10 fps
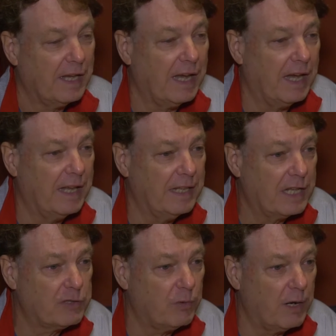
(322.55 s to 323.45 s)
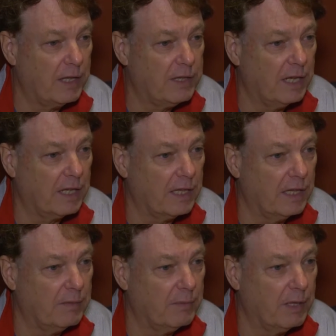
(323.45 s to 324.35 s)
and that's why I think
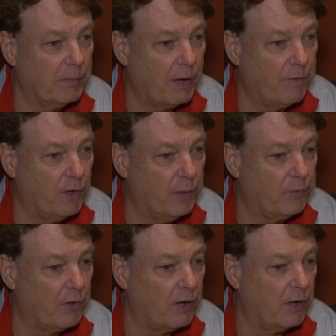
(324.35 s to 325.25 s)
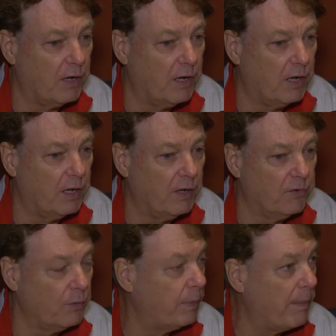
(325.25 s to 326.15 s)
that, that my films are, are
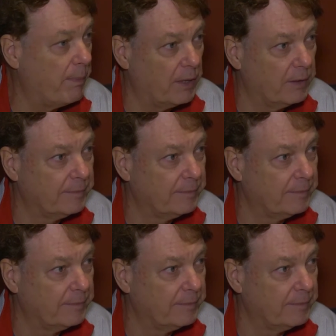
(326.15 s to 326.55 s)
so popular.